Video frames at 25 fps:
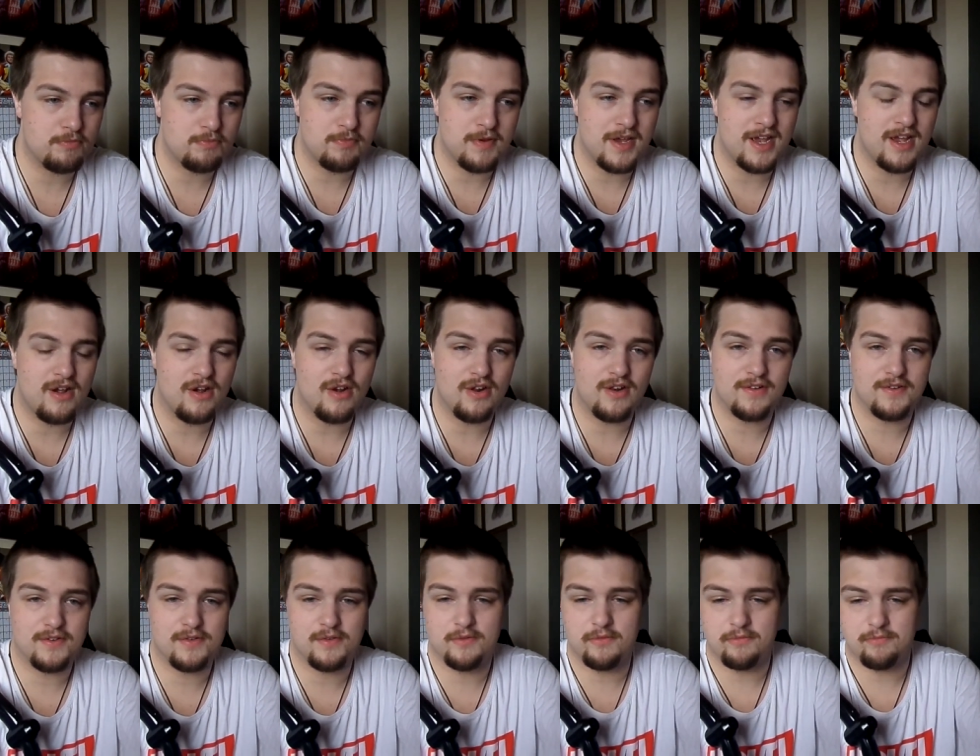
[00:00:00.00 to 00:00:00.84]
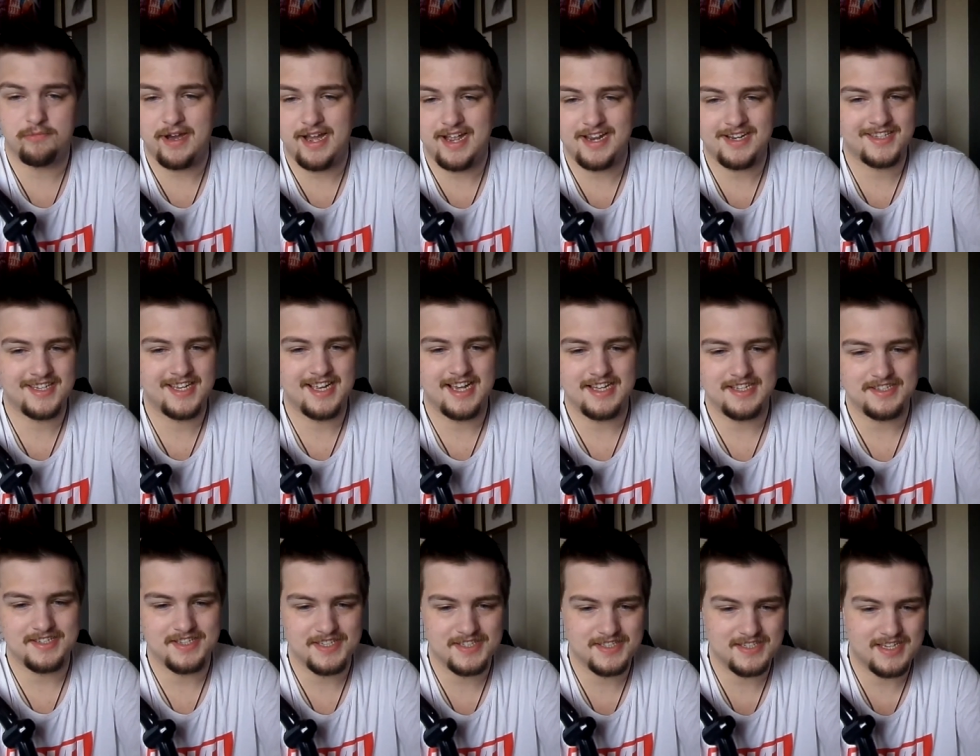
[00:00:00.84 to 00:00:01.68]
being by
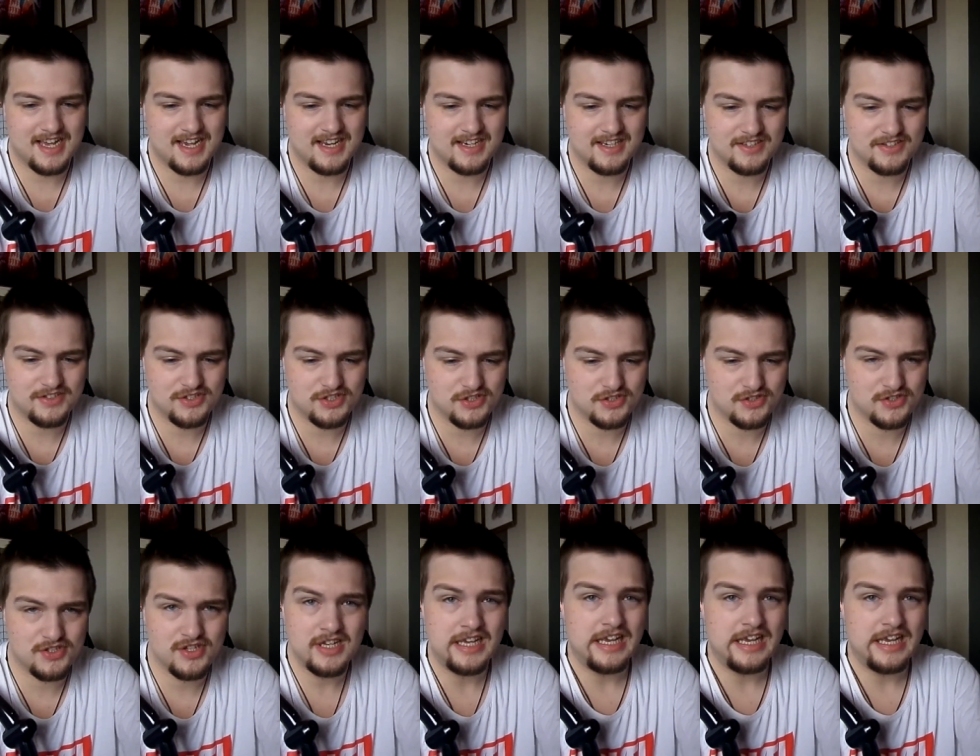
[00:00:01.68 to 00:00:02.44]
Diaz's side is just...